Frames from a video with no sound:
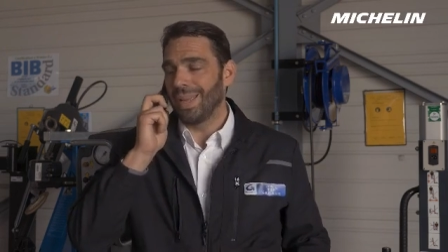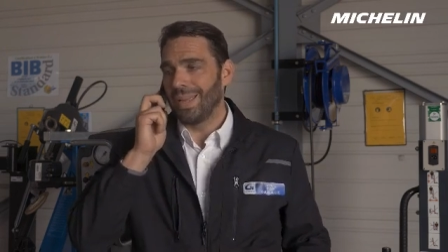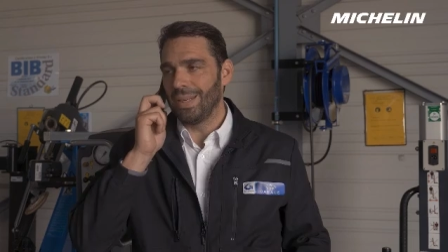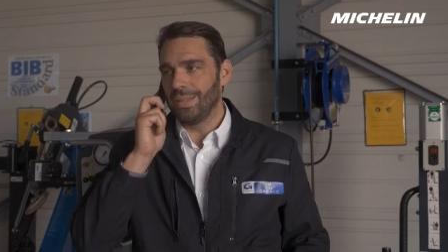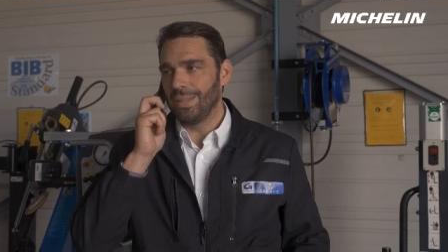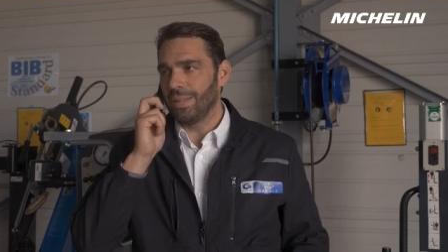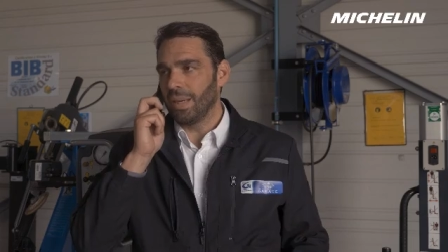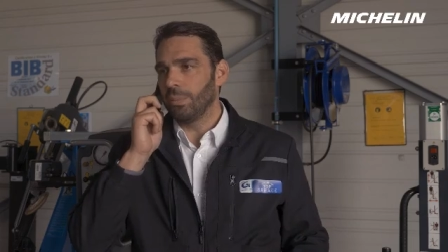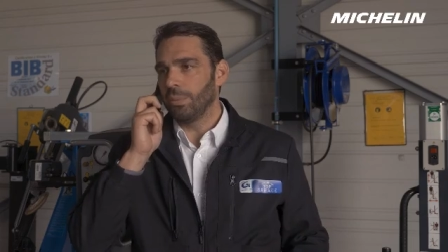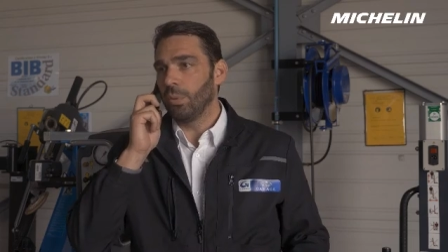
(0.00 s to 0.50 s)
any
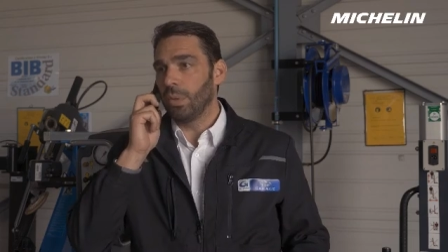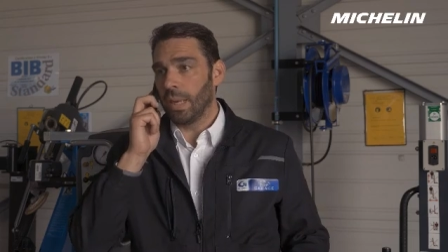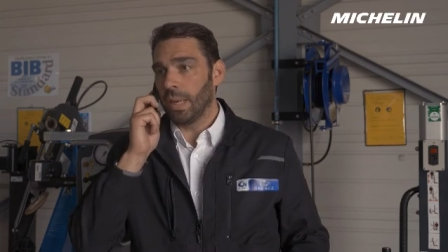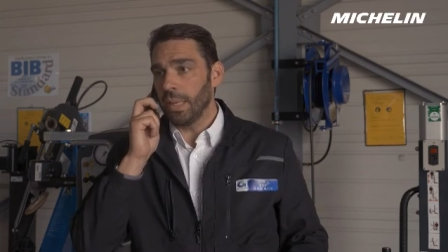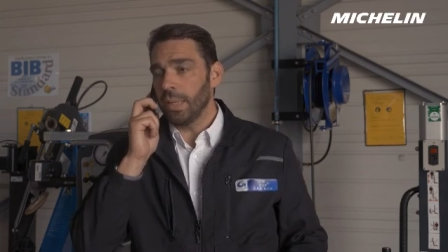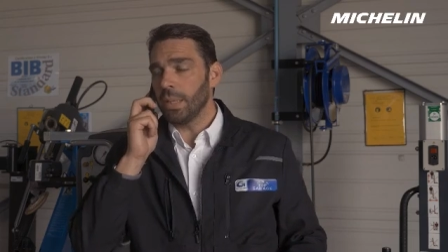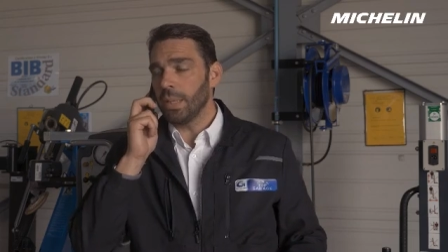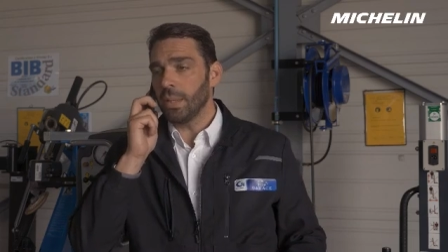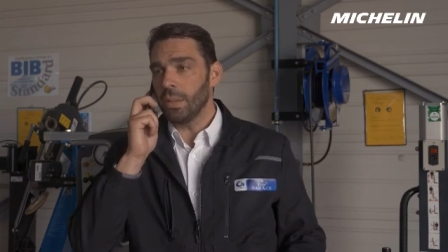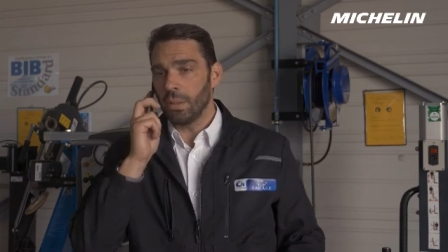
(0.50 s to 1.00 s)
time you
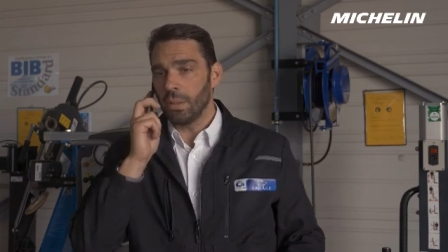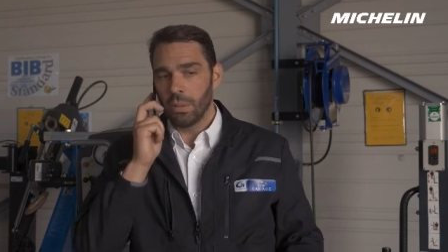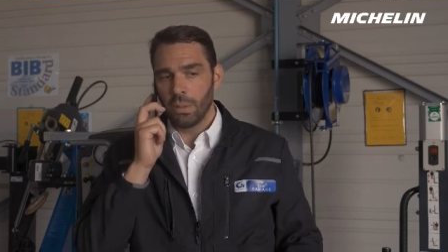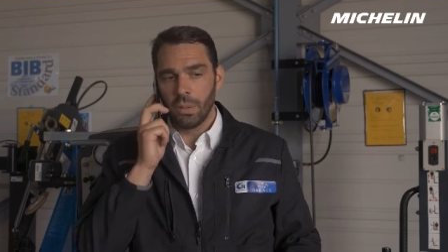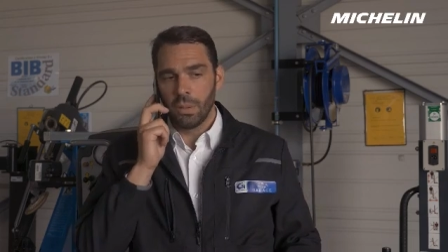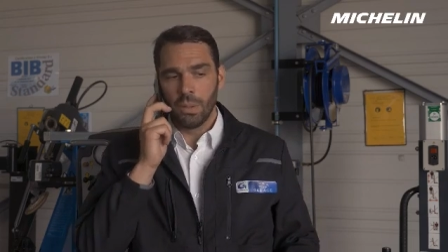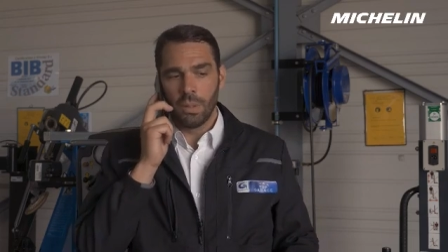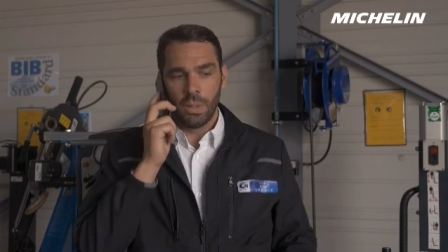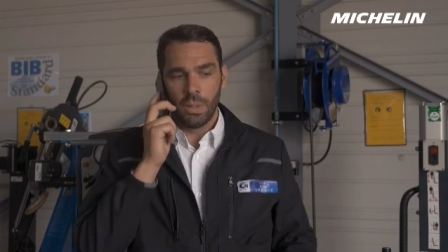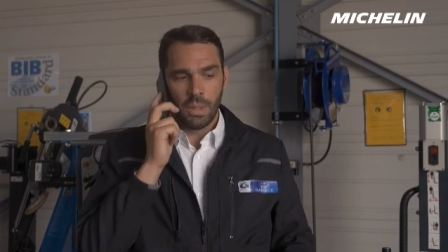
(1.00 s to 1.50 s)
like,
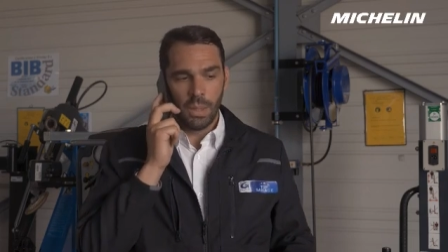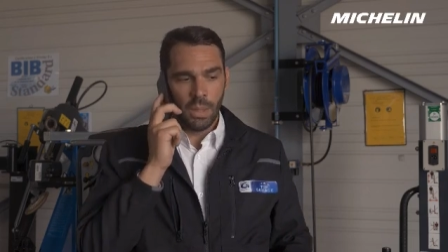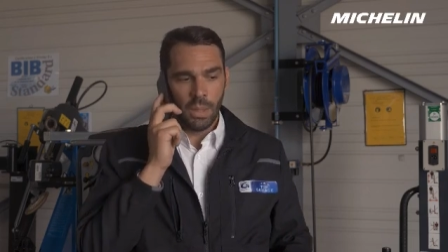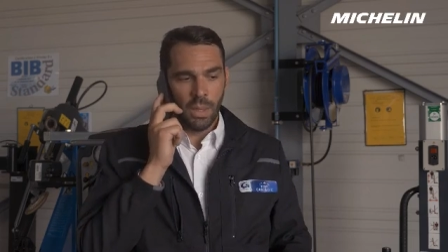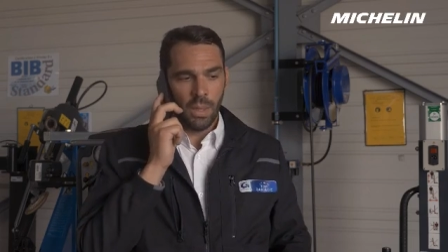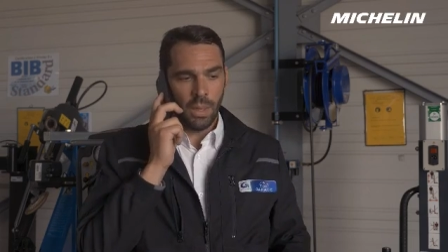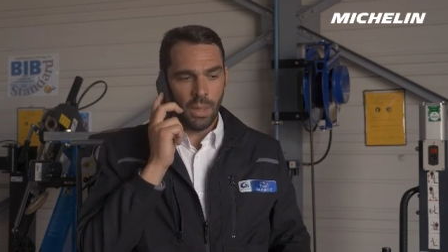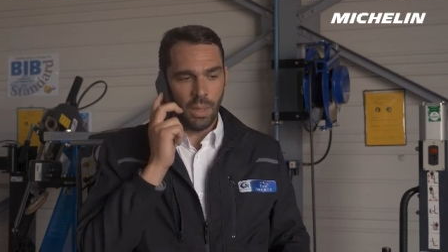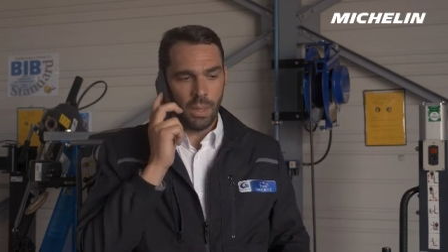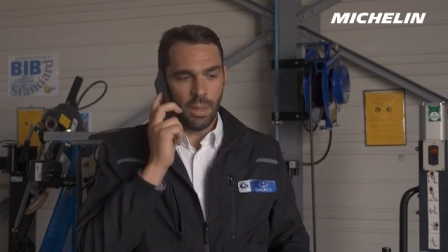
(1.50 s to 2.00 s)

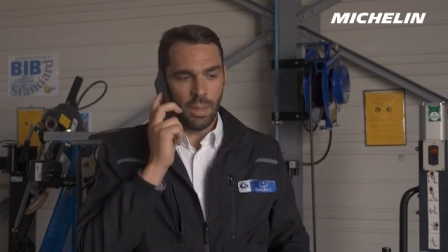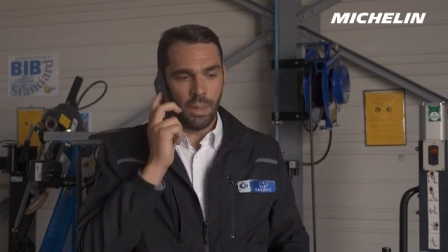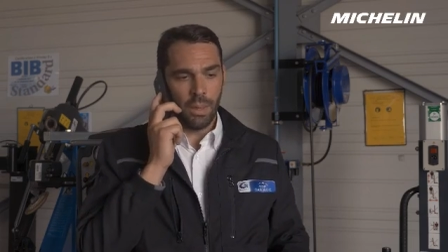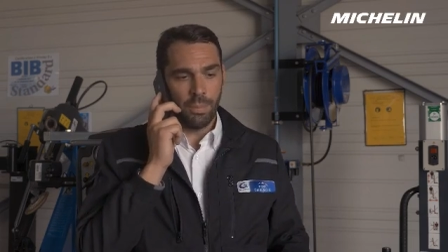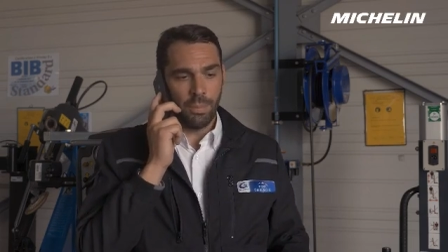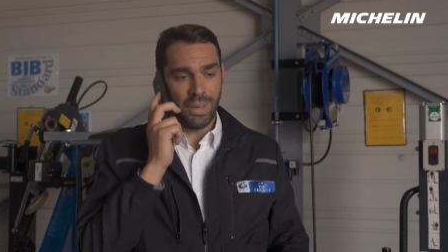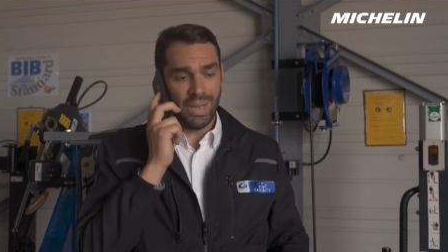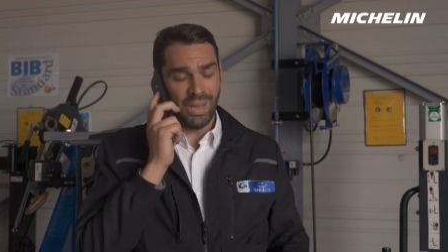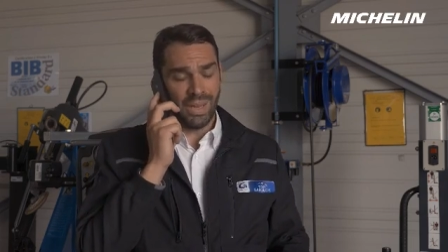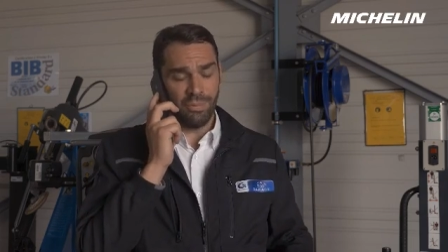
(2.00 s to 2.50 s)

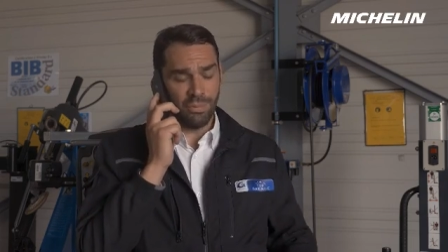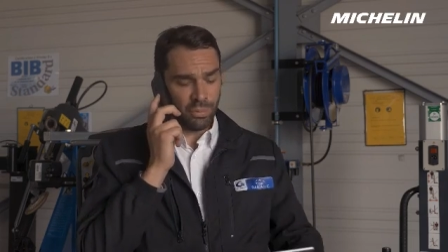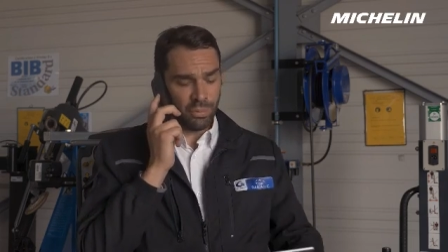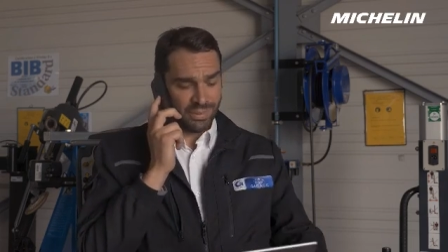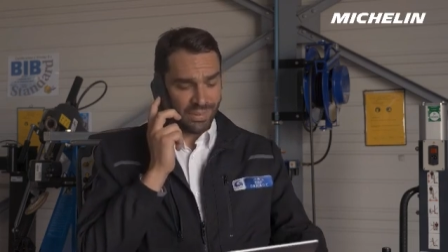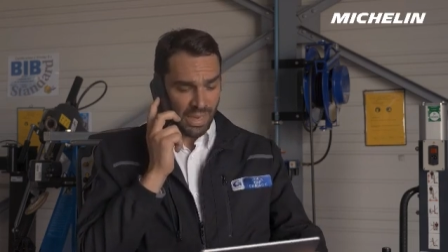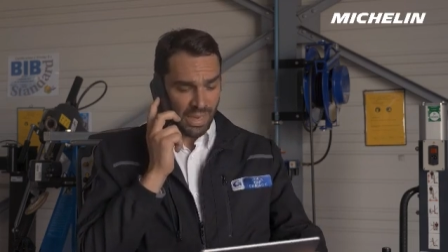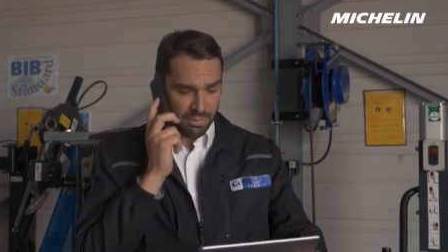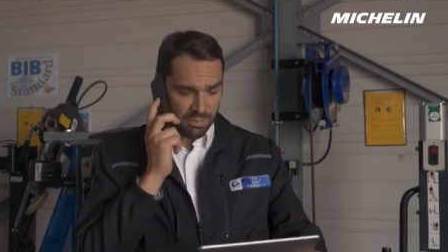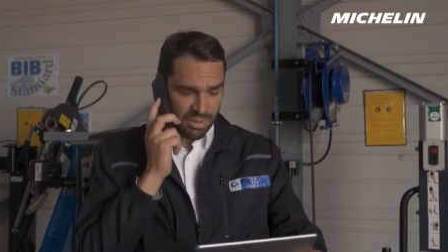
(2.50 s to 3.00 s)
but I have a time